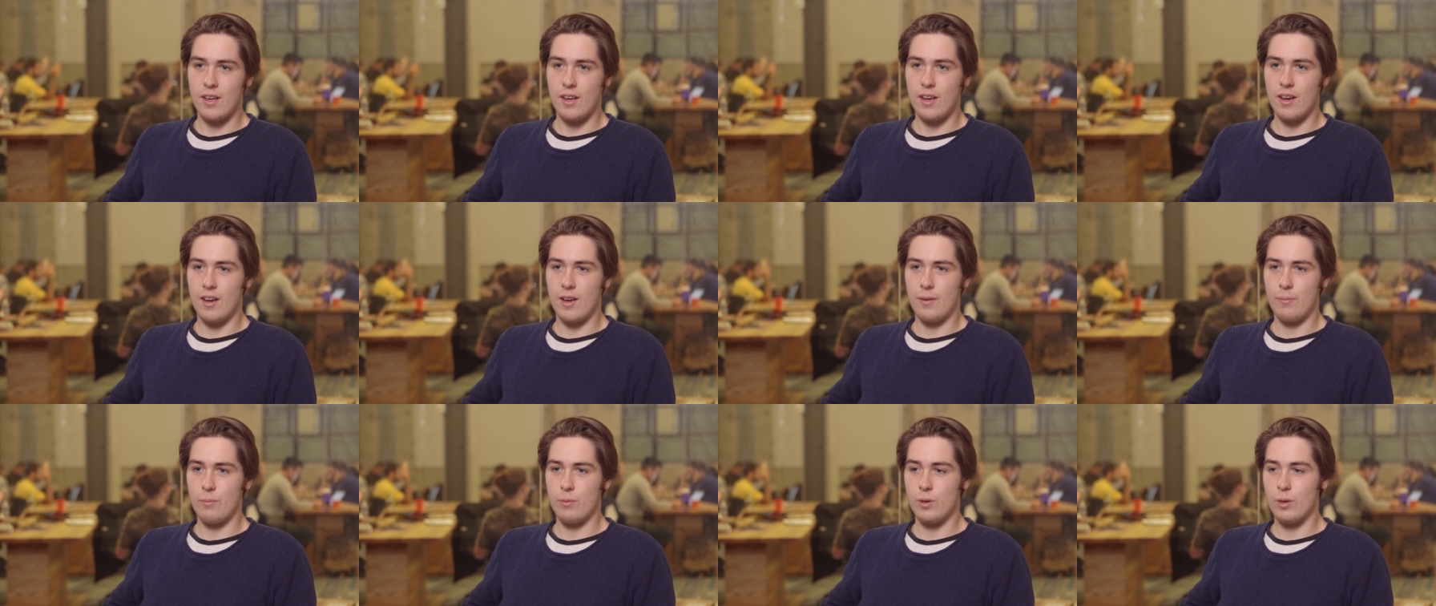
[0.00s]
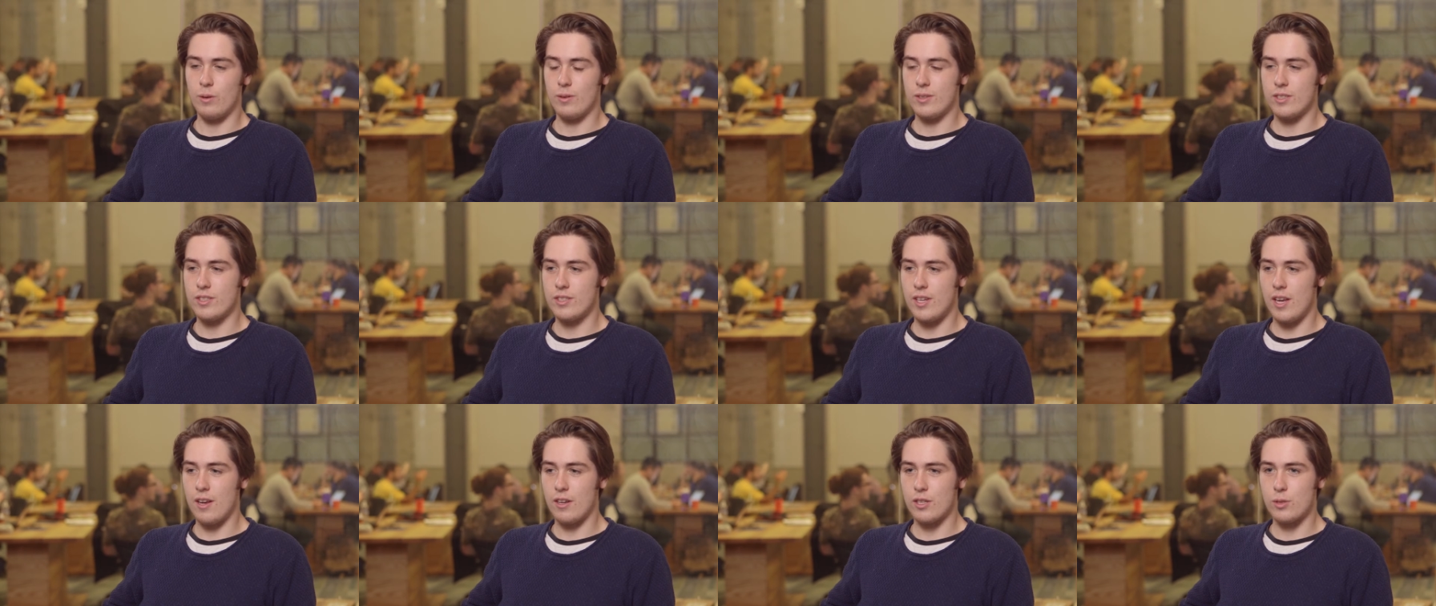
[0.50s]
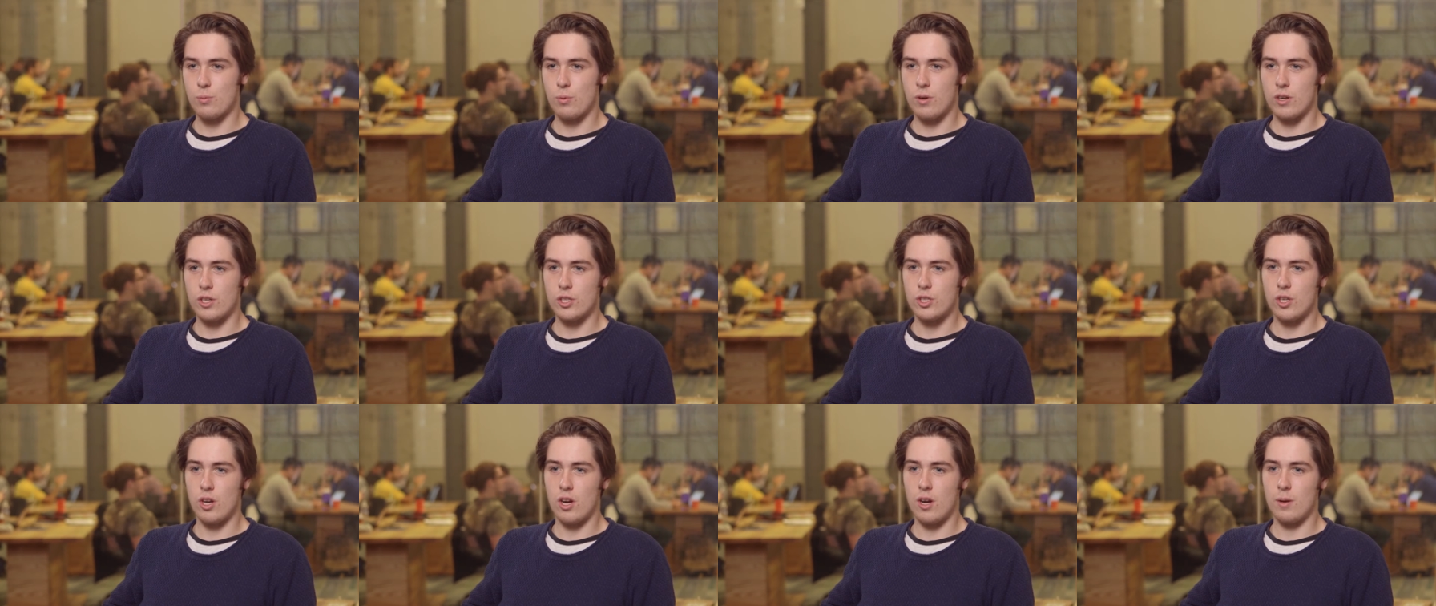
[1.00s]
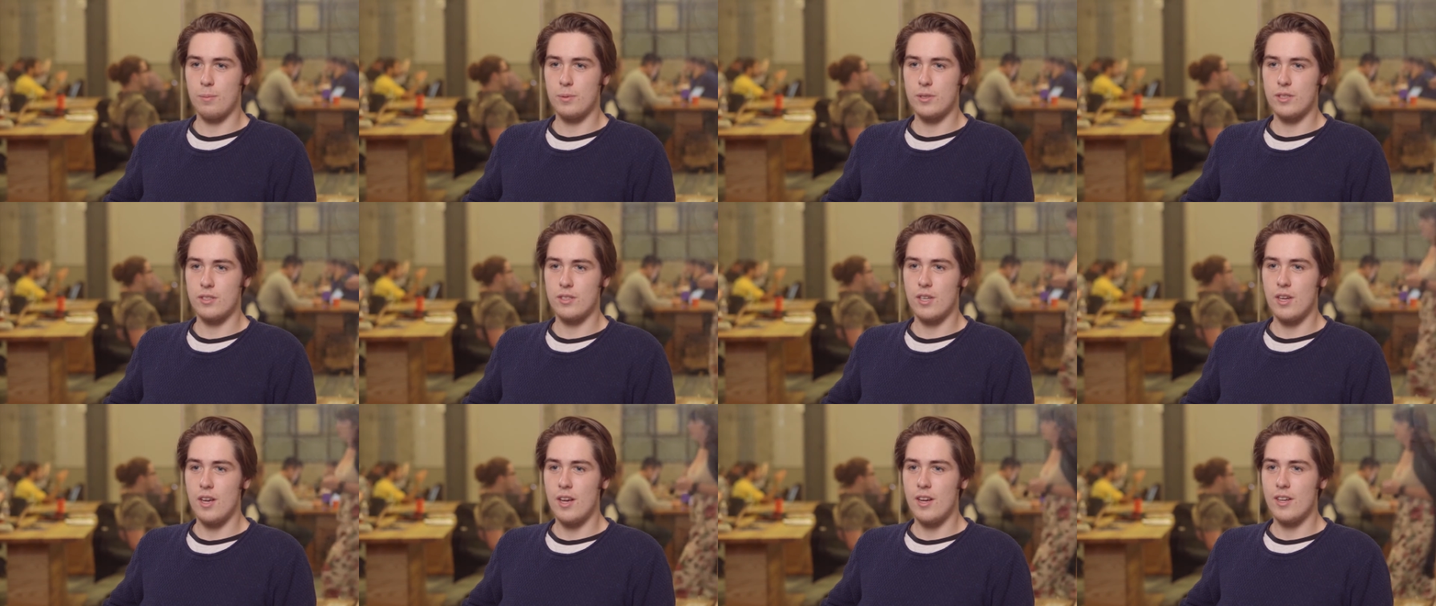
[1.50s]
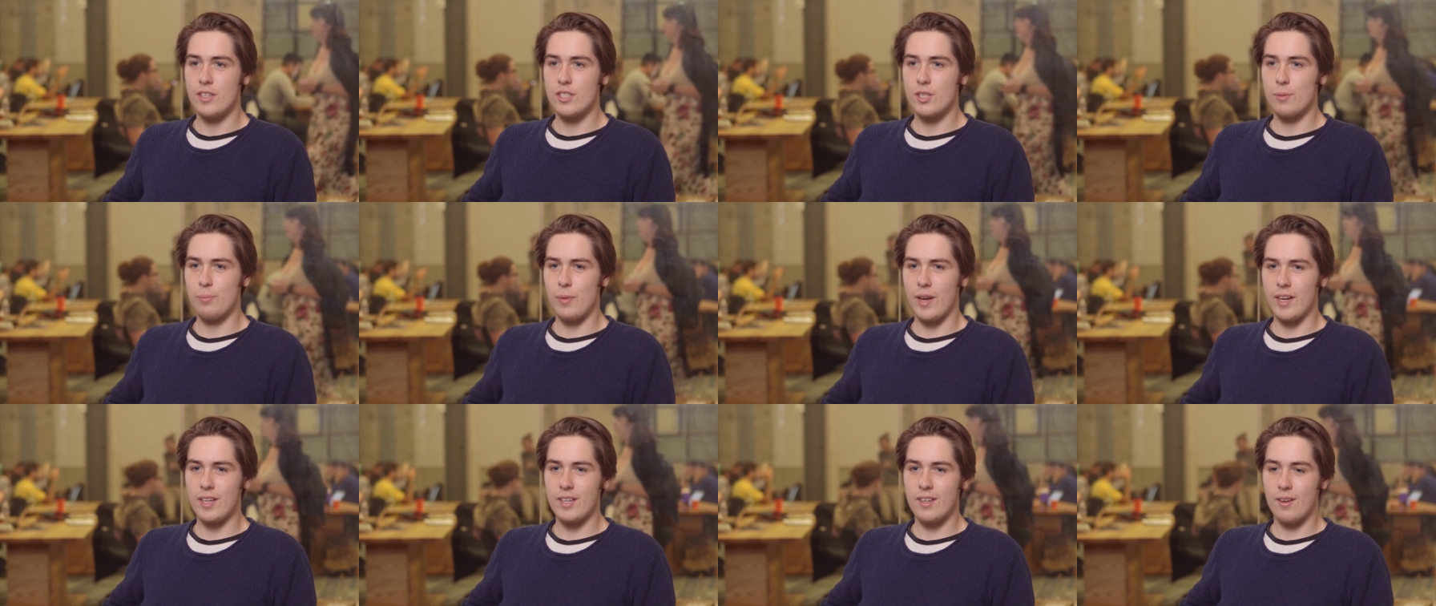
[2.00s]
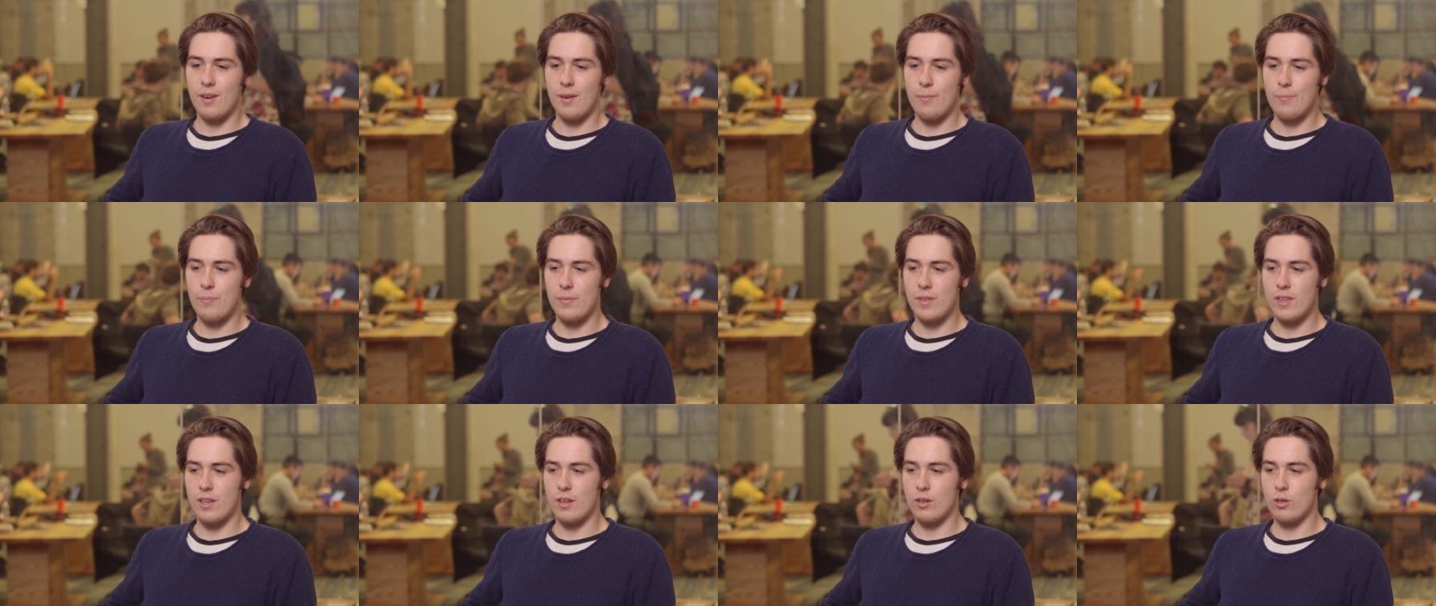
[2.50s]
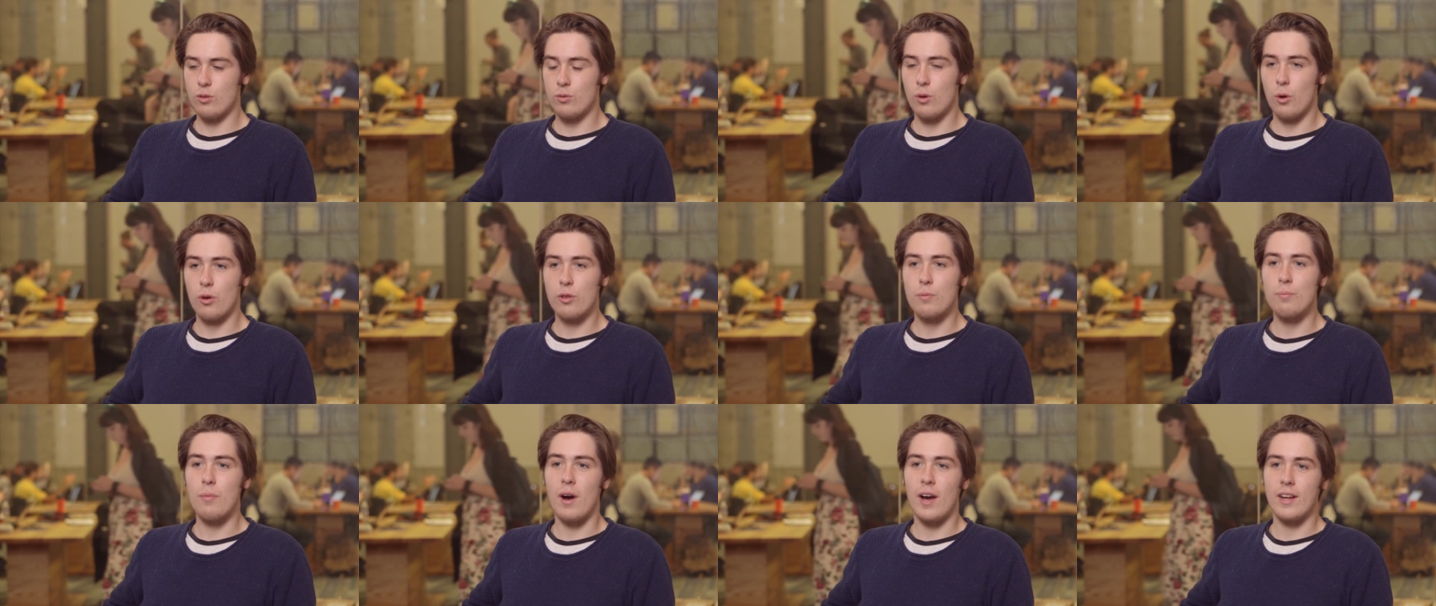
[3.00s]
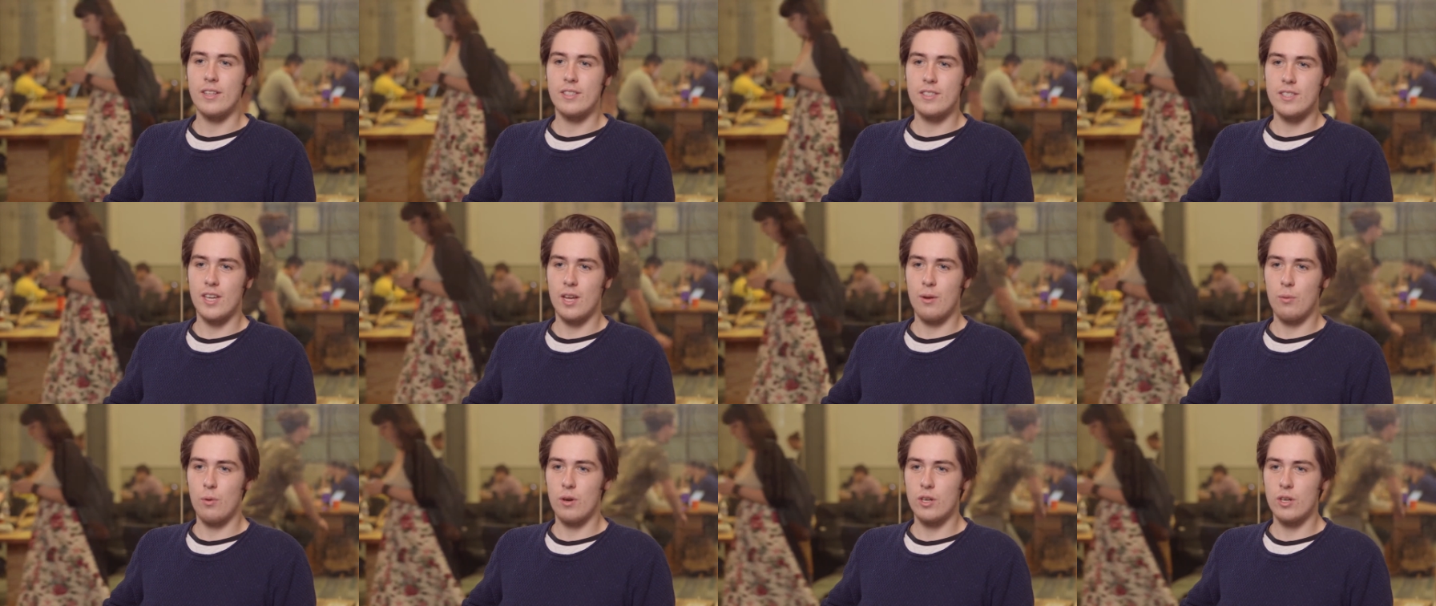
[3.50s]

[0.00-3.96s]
Um, we're doing sales workshops, some like growth mindset